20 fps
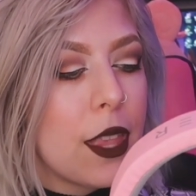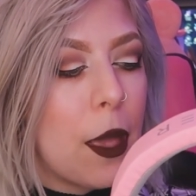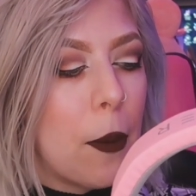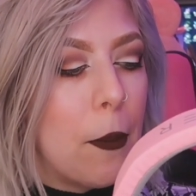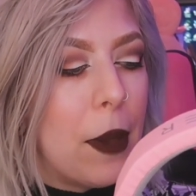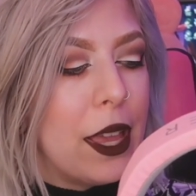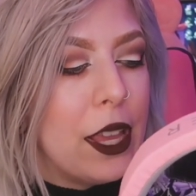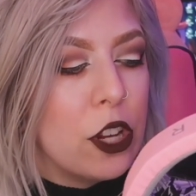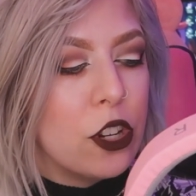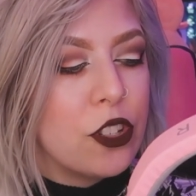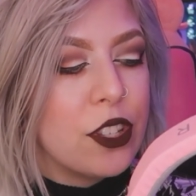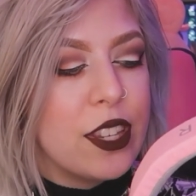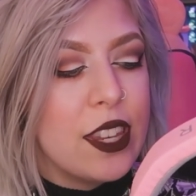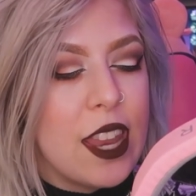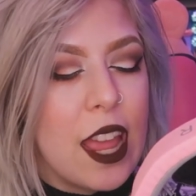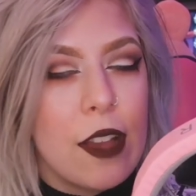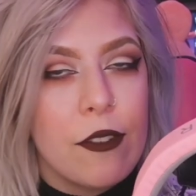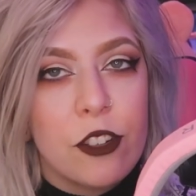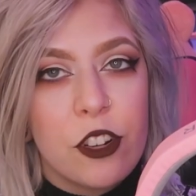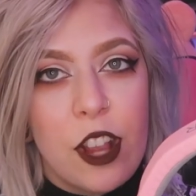My ears
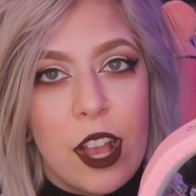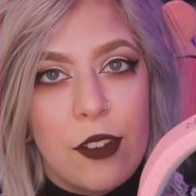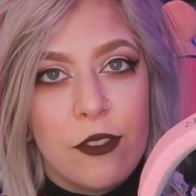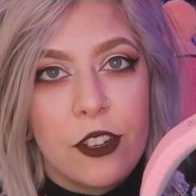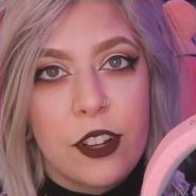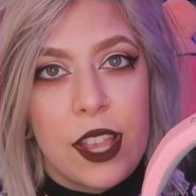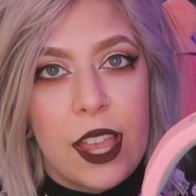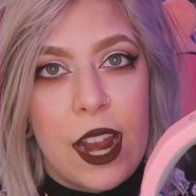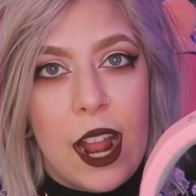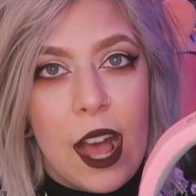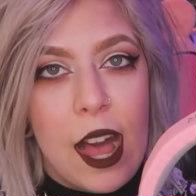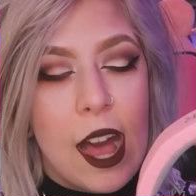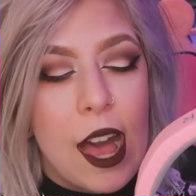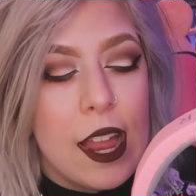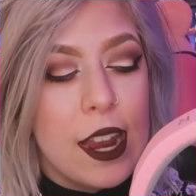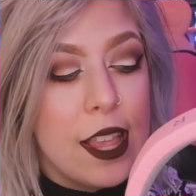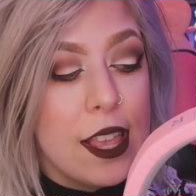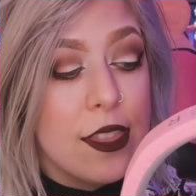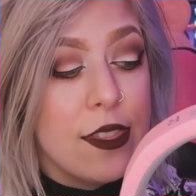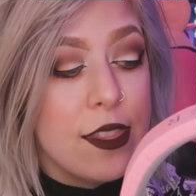never ever get
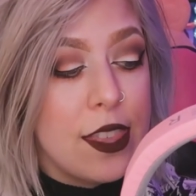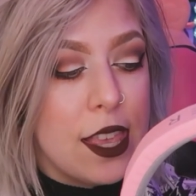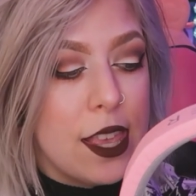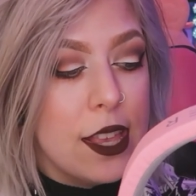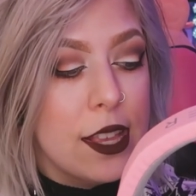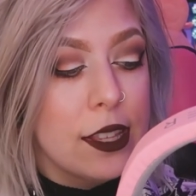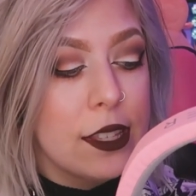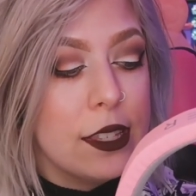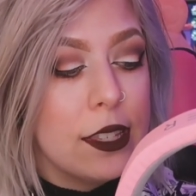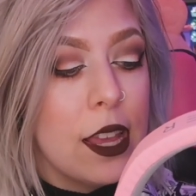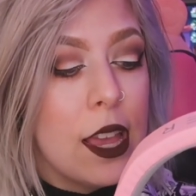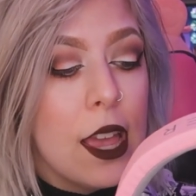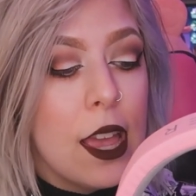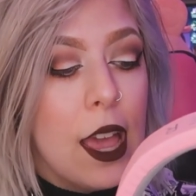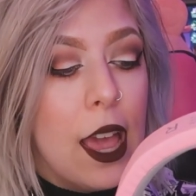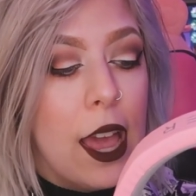hot in these.